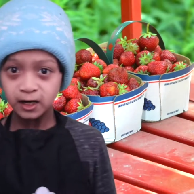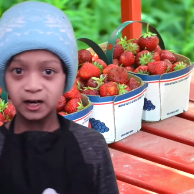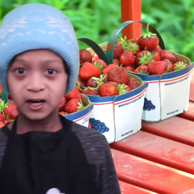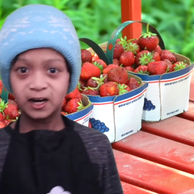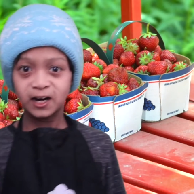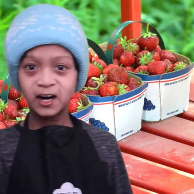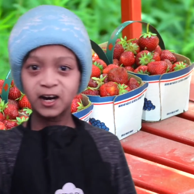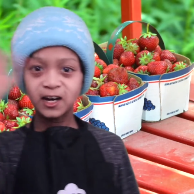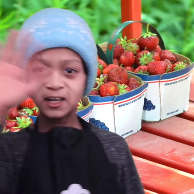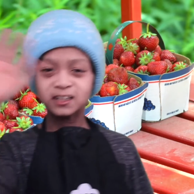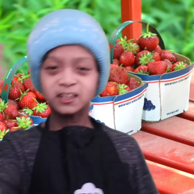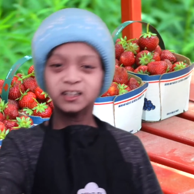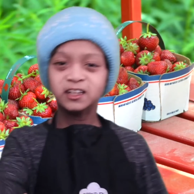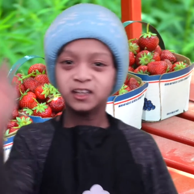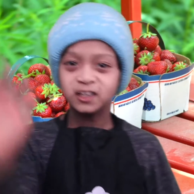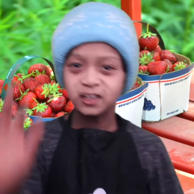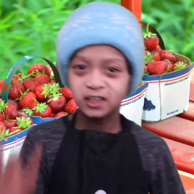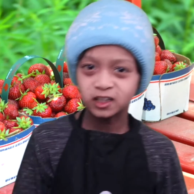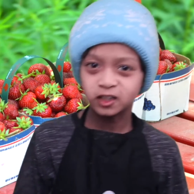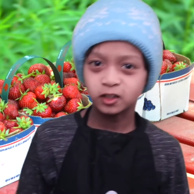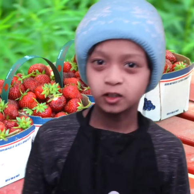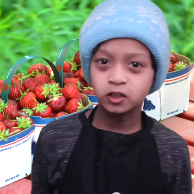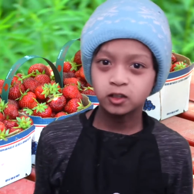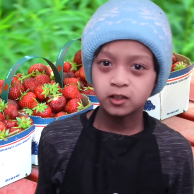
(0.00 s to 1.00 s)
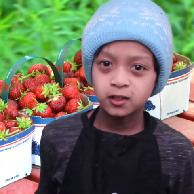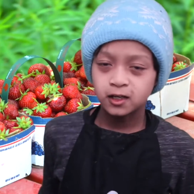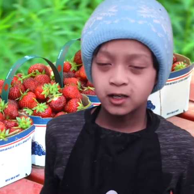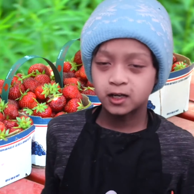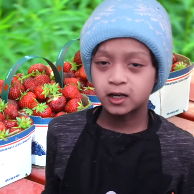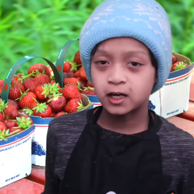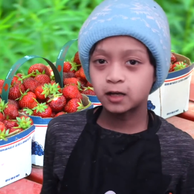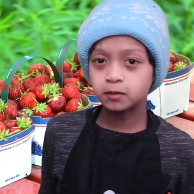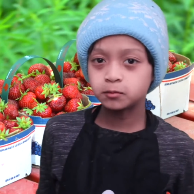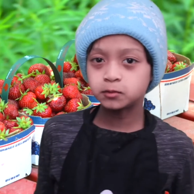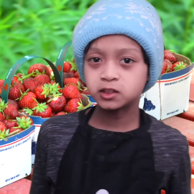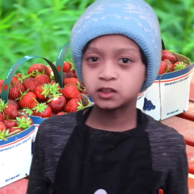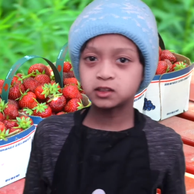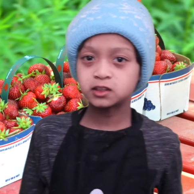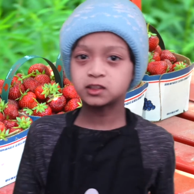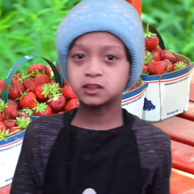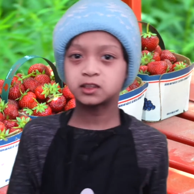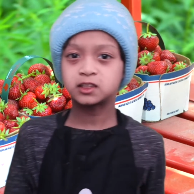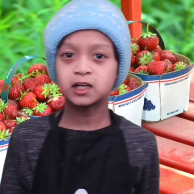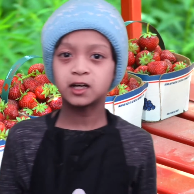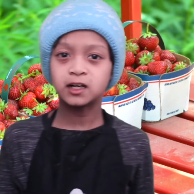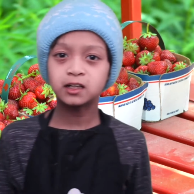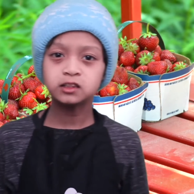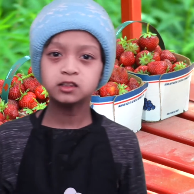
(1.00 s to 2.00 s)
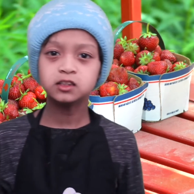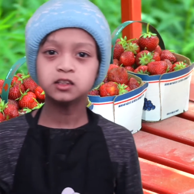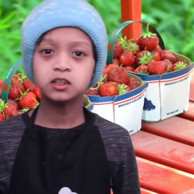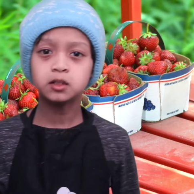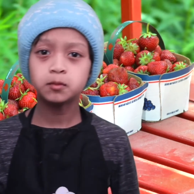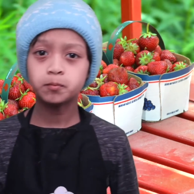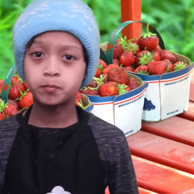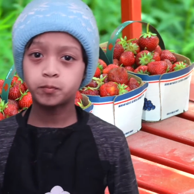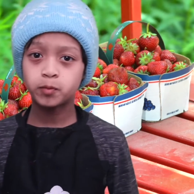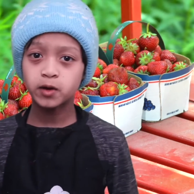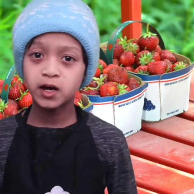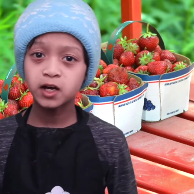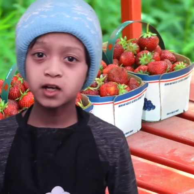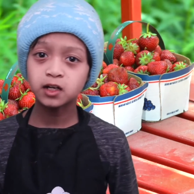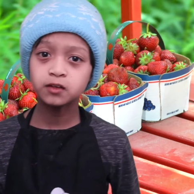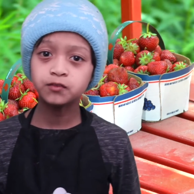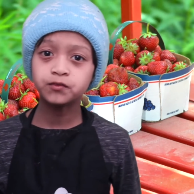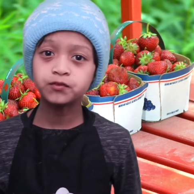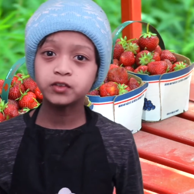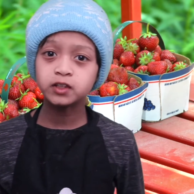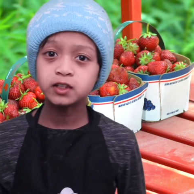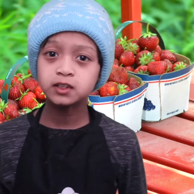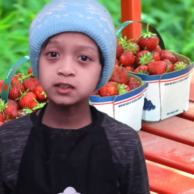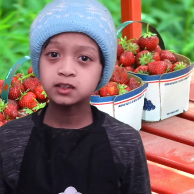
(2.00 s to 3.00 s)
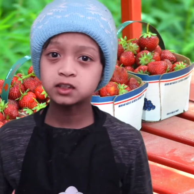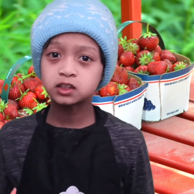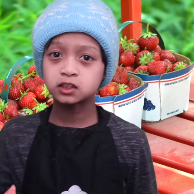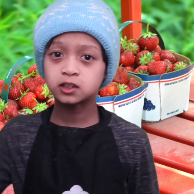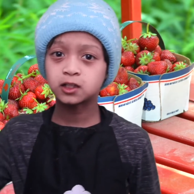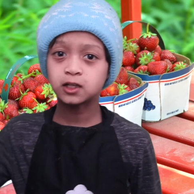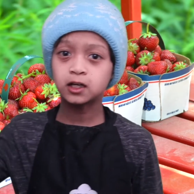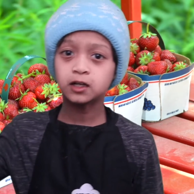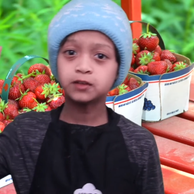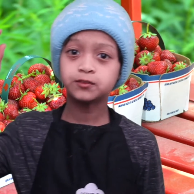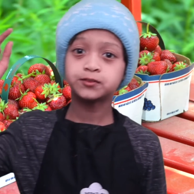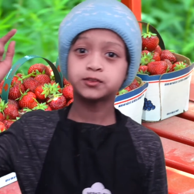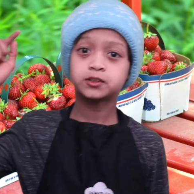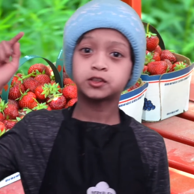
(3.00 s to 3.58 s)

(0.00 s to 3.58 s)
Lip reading: Hi there! I'm here to tell you the benefits of